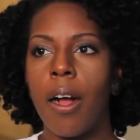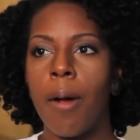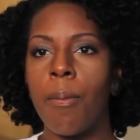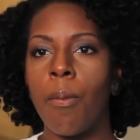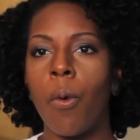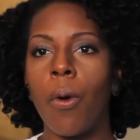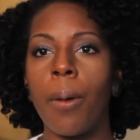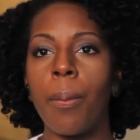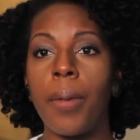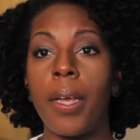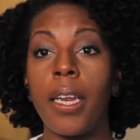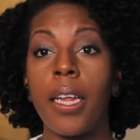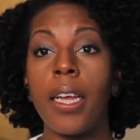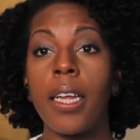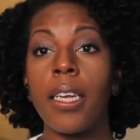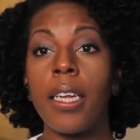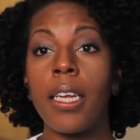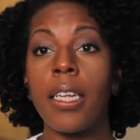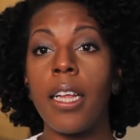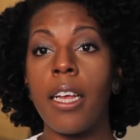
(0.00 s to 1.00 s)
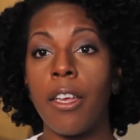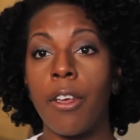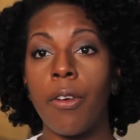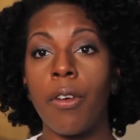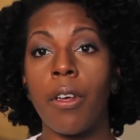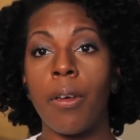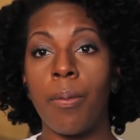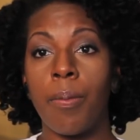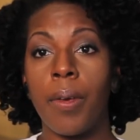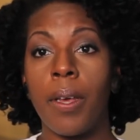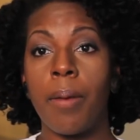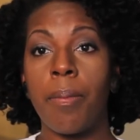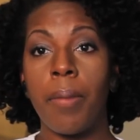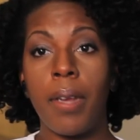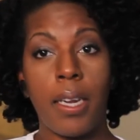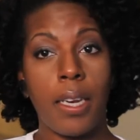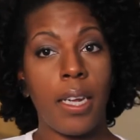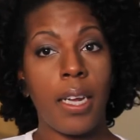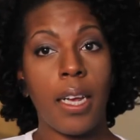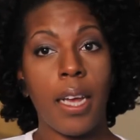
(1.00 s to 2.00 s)
a more immediate need that you could be
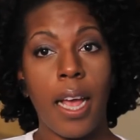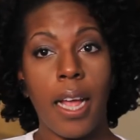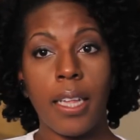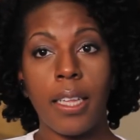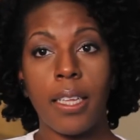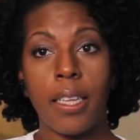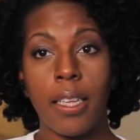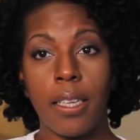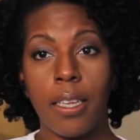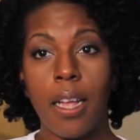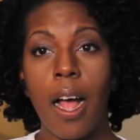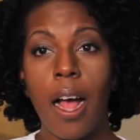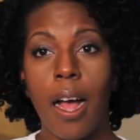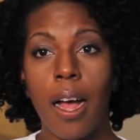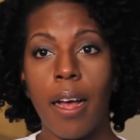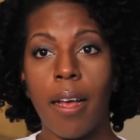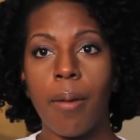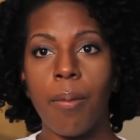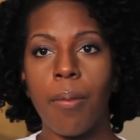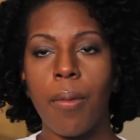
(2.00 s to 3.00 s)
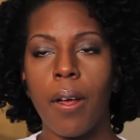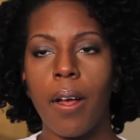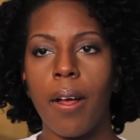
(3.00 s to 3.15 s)
meeting at the time?